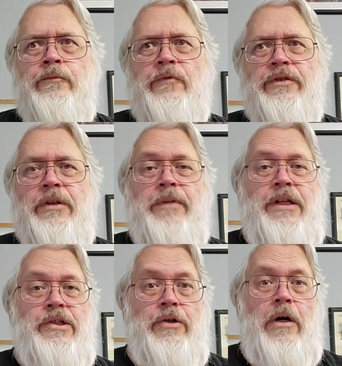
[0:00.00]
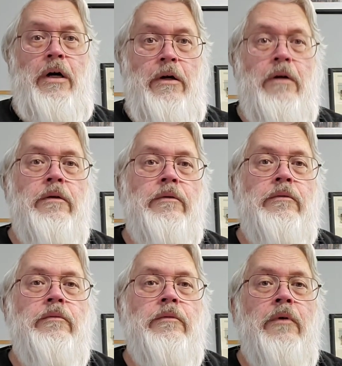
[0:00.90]
somebody's daughter
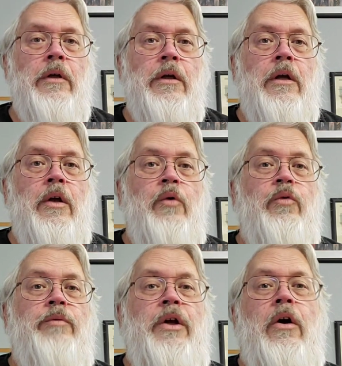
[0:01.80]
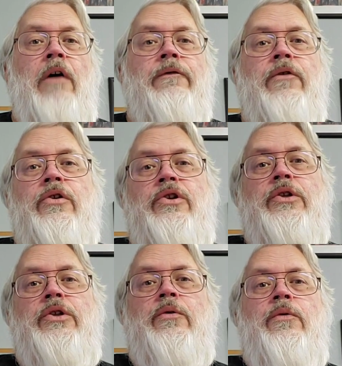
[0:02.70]
would be offered
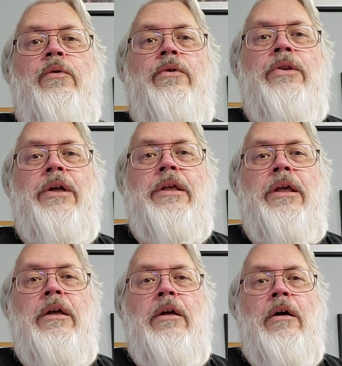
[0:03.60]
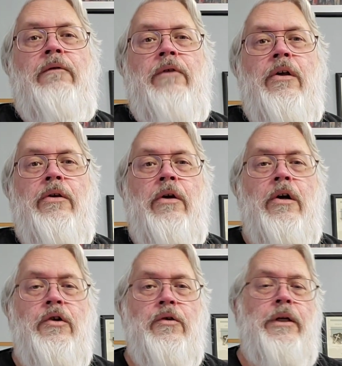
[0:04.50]
to the king of another
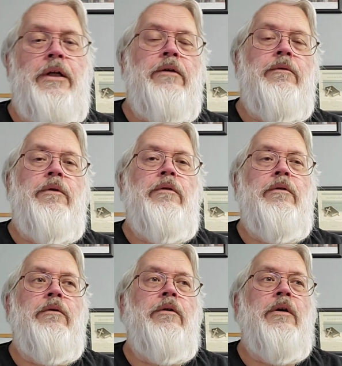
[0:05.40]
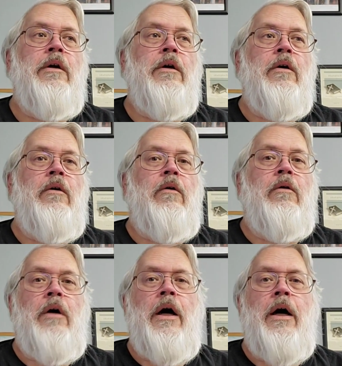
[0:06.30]
country or
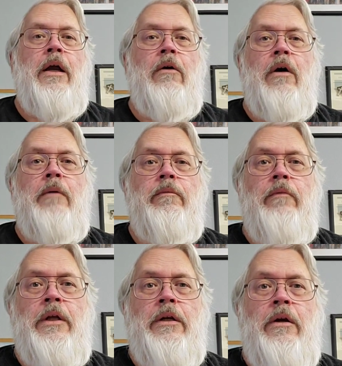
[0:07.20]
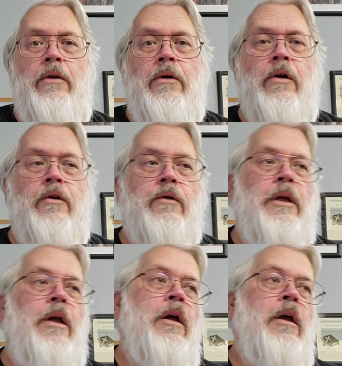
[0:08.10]
a higher up in another country